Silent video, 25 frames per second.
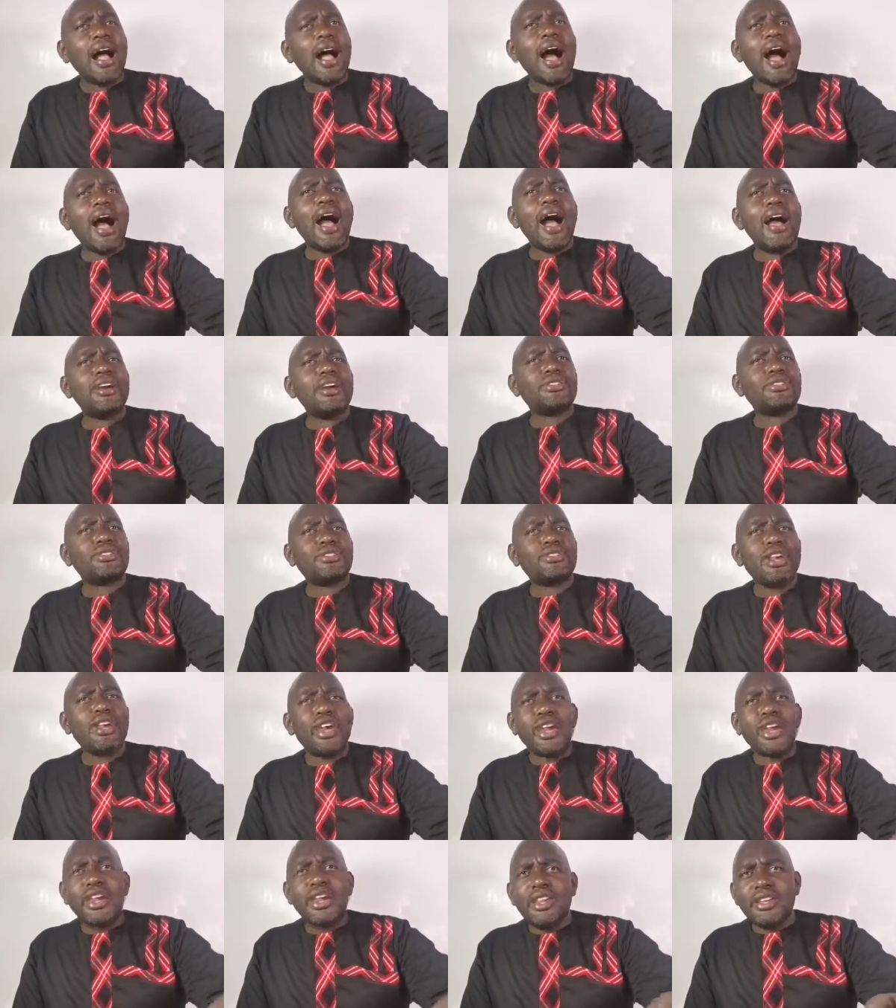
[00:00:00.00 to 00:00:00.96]
I
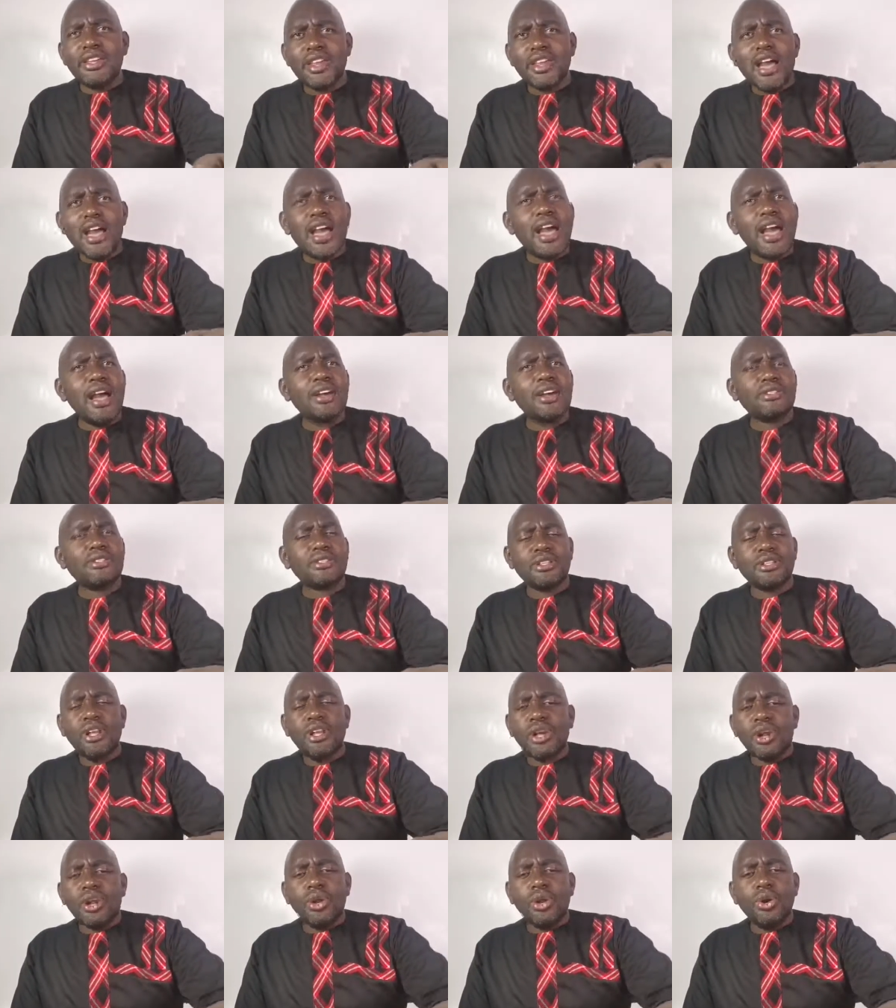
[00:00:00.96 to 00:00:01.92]
say
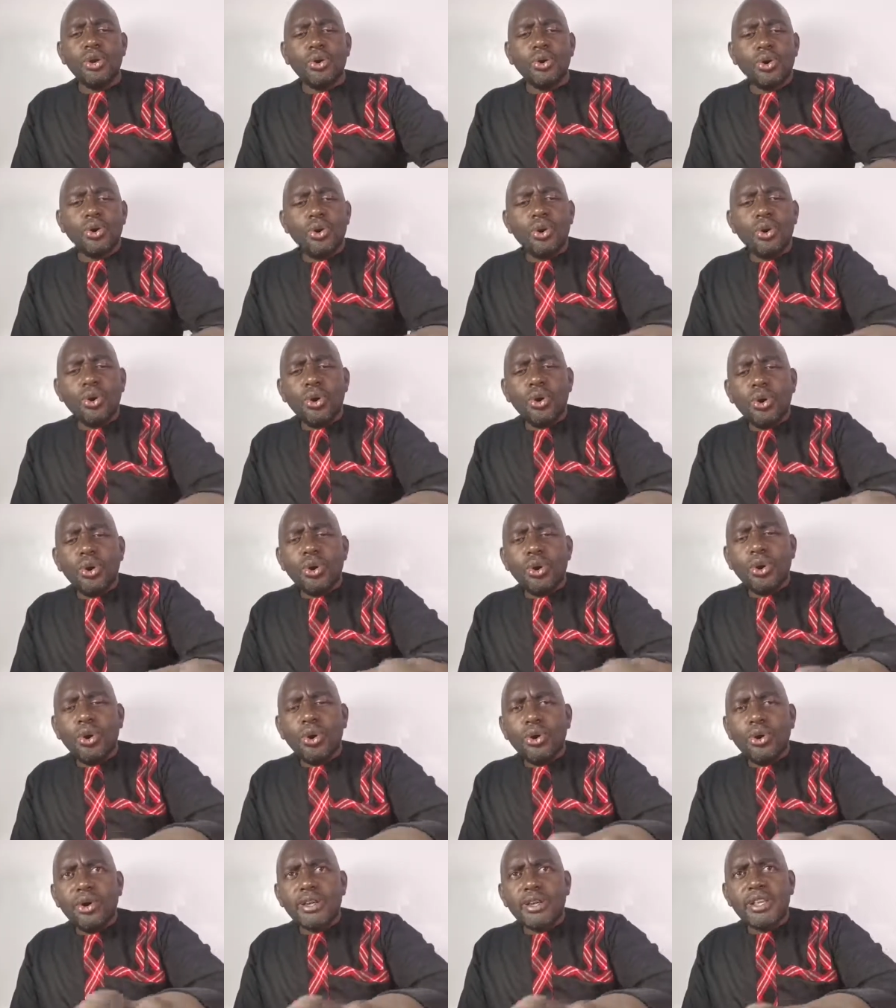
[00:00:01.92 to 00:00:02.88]
yes,
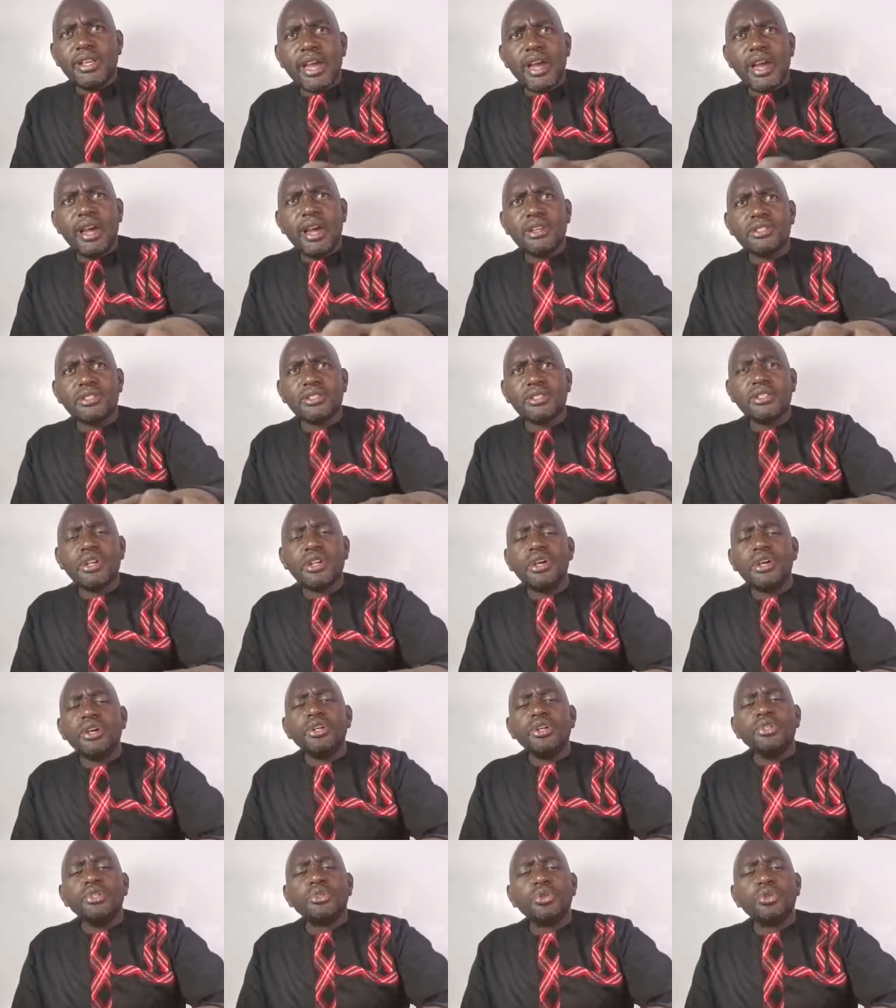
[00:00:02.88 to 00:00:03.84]
Lord, yes,
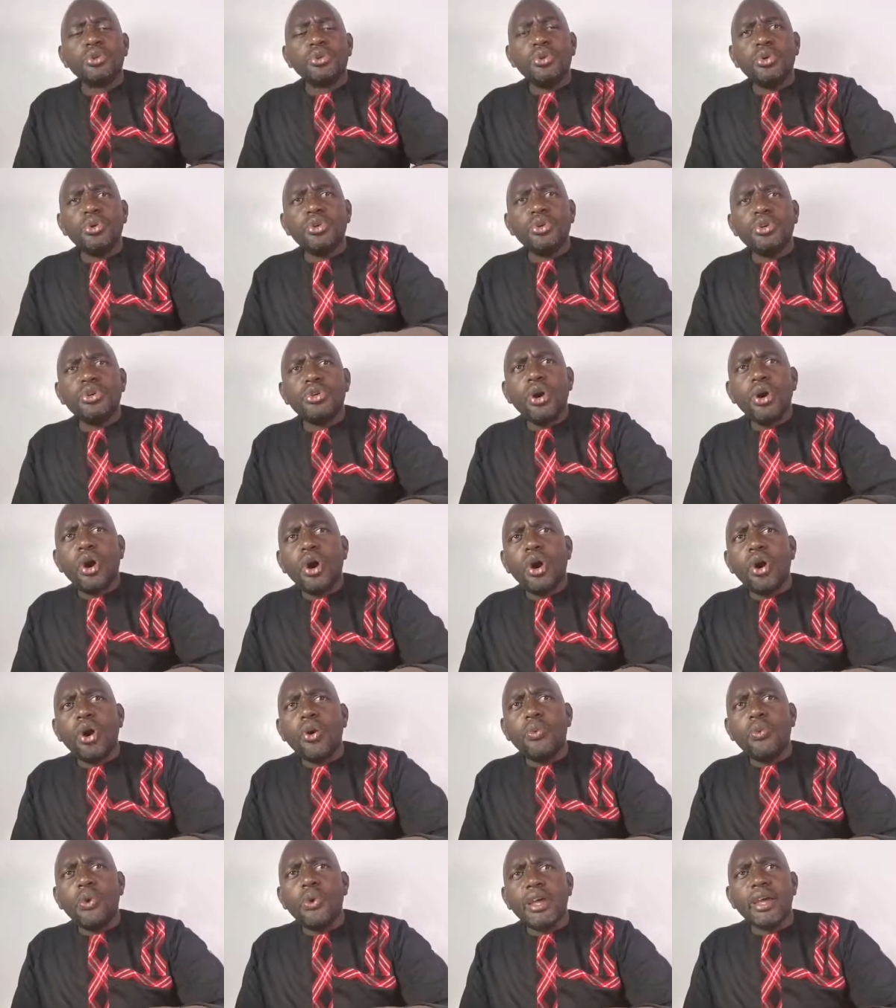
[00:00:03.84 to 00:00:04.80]
to
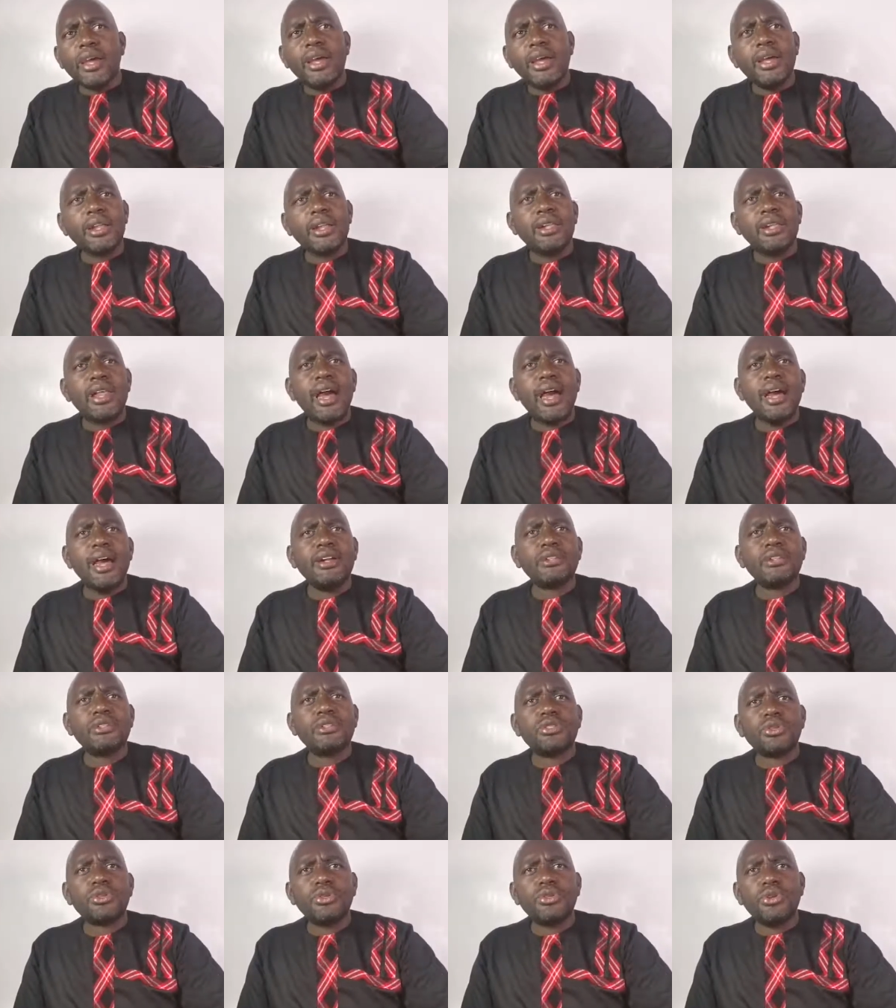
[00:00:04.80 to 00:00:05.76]
your will
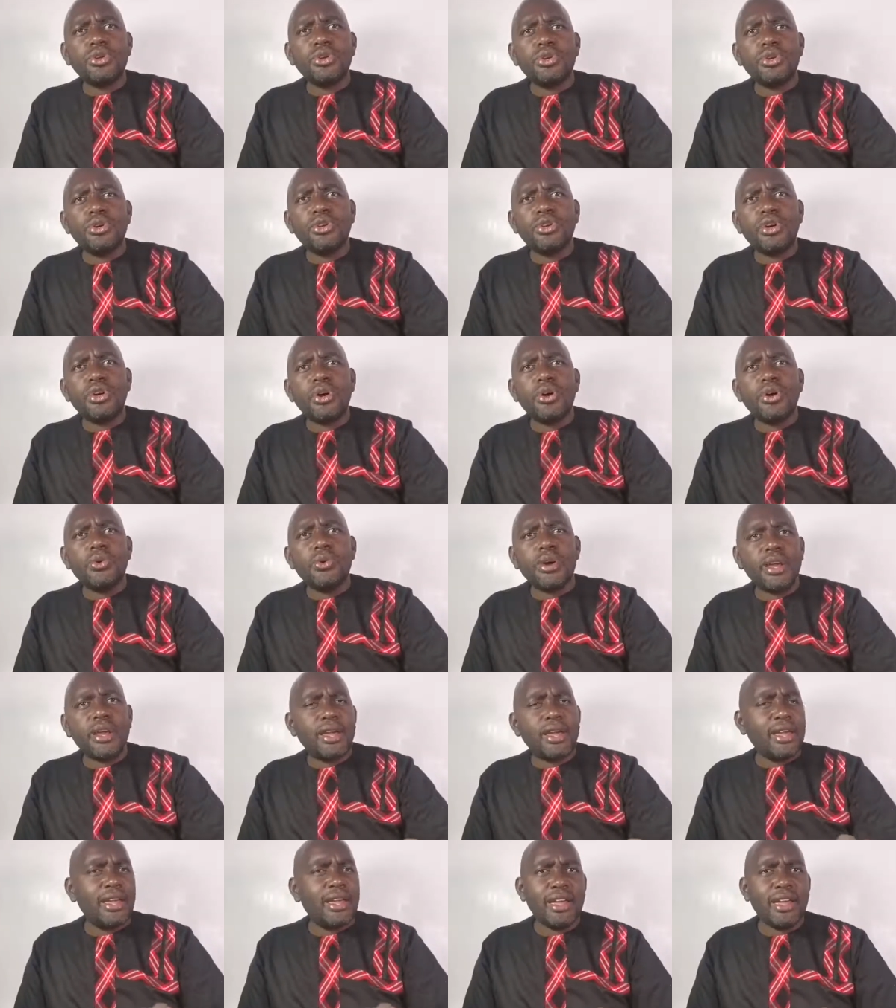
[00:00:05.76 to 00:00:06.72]
and to your
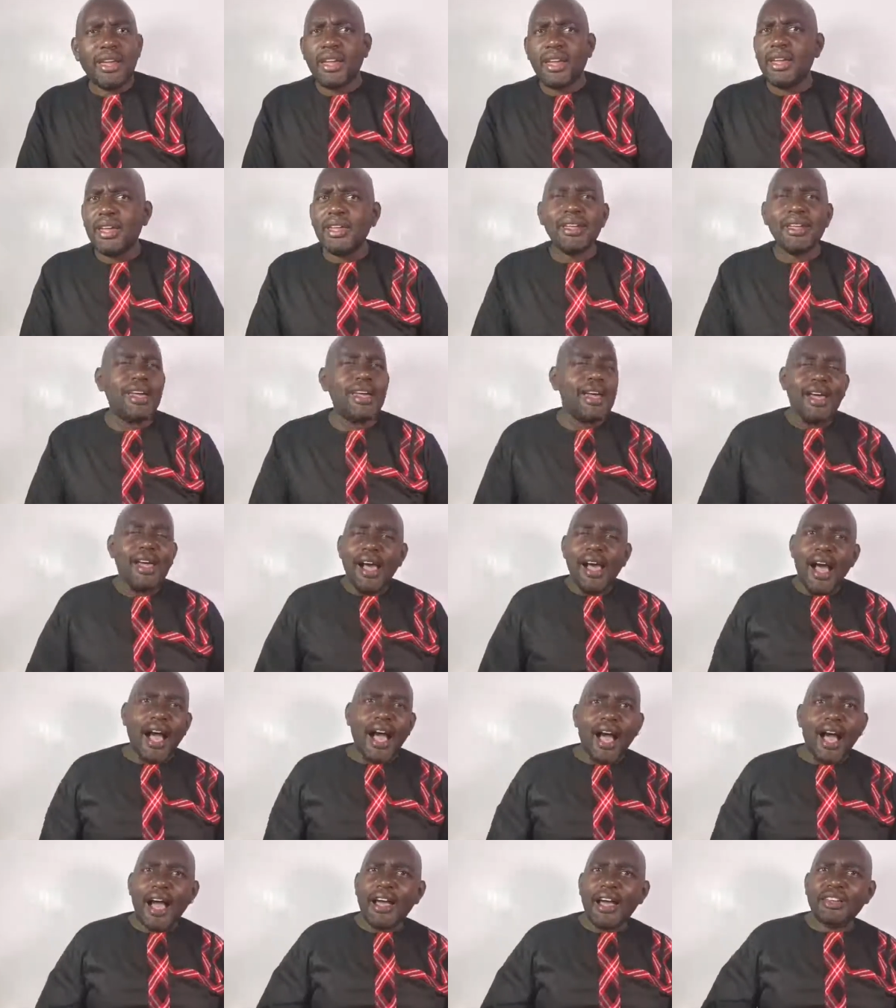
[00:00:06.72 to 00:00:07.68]
way.
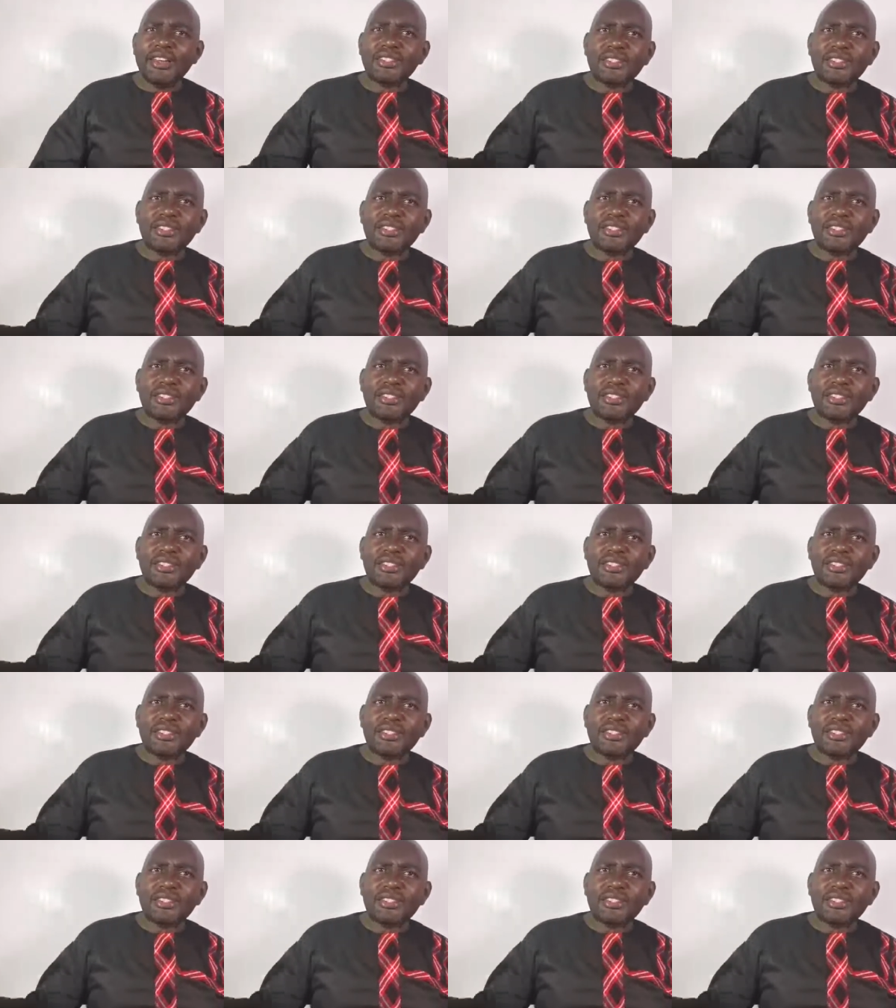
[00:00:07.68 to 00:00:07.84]
I